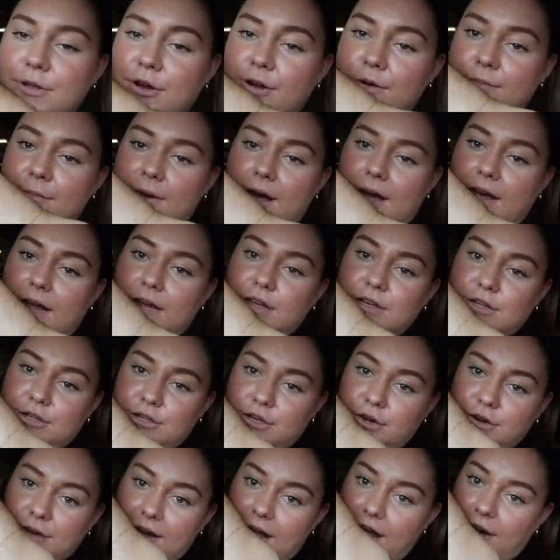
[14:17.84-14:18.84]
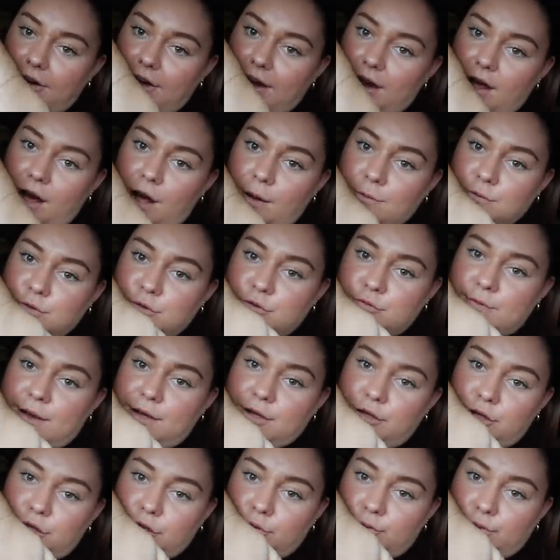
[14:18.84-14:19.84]
Look at my cute hairy arms with my
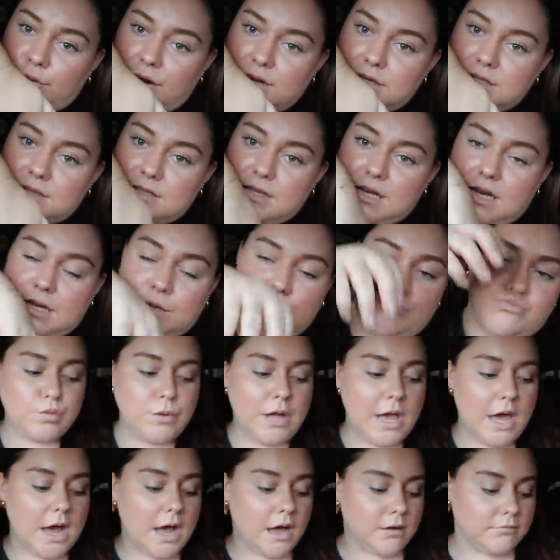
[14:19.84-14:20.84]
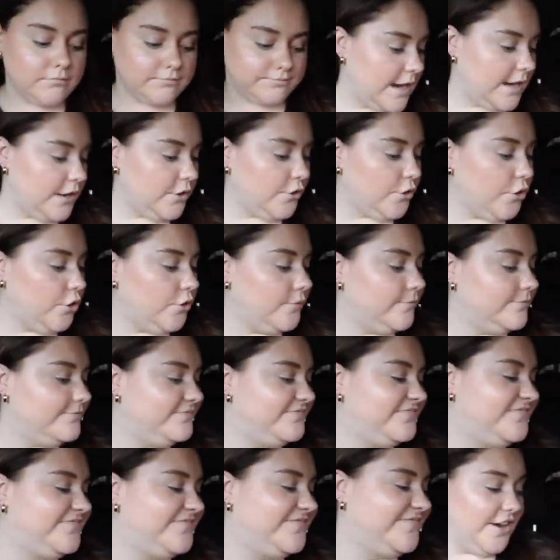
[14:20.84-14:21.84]
cute bracelet. Yeah, I know.
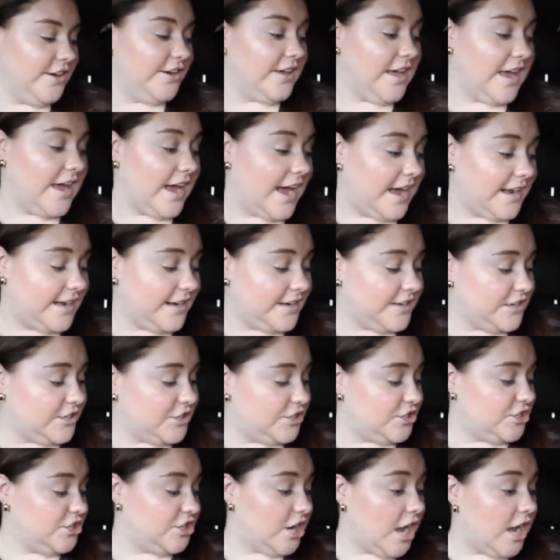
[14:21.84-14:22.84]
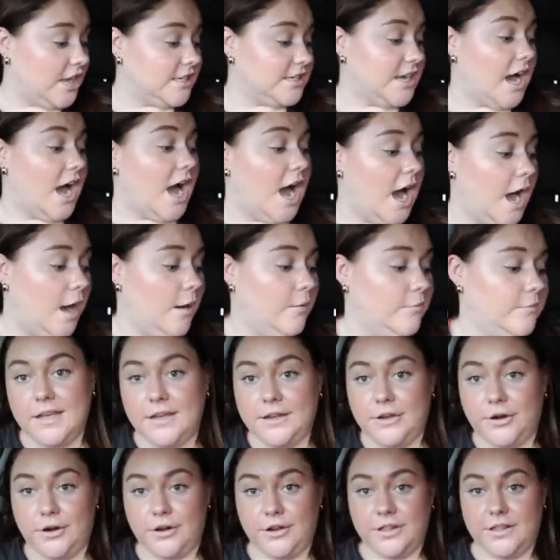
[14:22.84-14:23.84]
Okay, I need to shut up
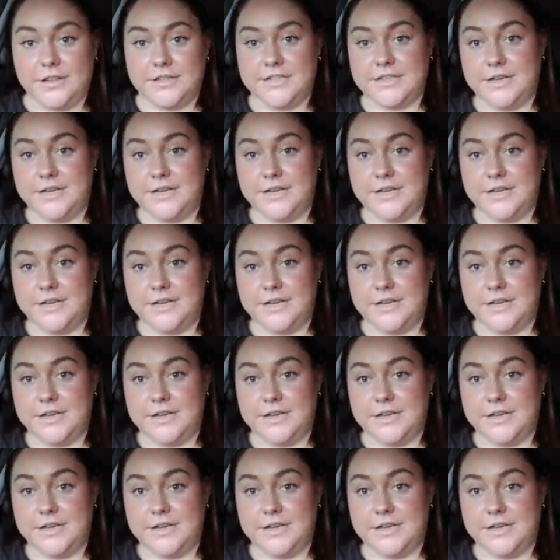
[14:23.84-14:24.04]
and go to the